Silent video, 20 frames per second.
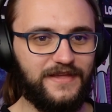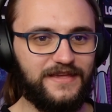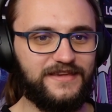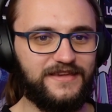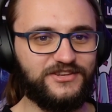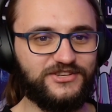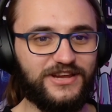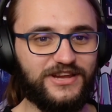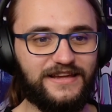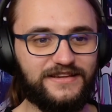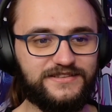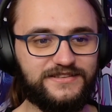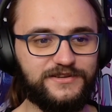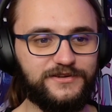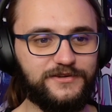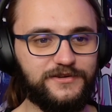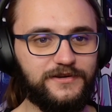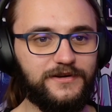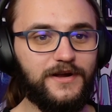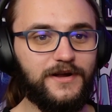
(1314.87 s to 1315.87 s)
Yeah, she likes
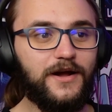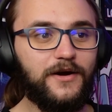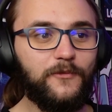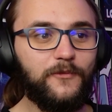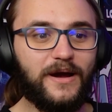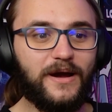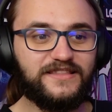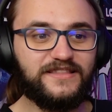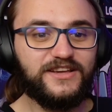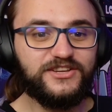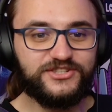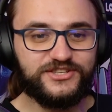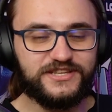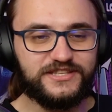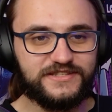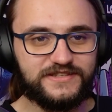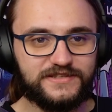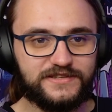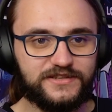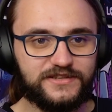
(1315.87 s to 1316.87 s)
you. Wait,
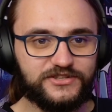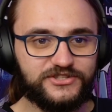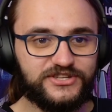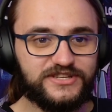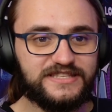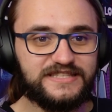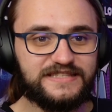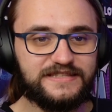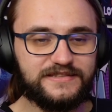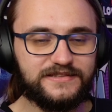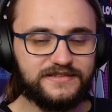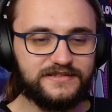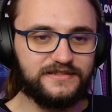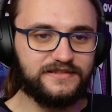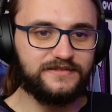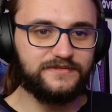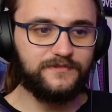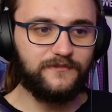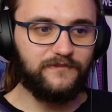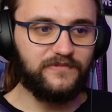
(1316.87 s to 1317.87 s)
she's...
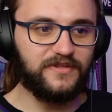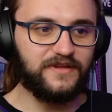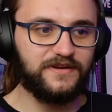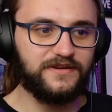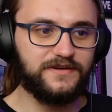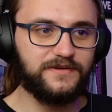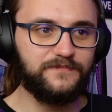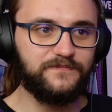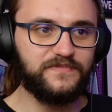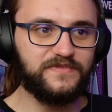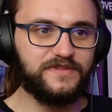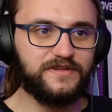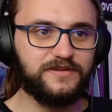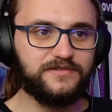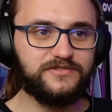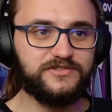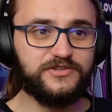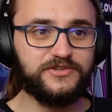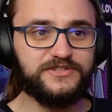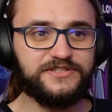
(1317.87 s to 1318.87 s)

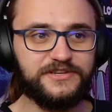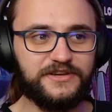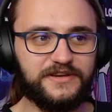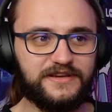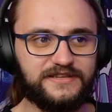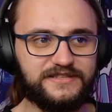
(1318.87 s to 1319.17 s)
Tsutsui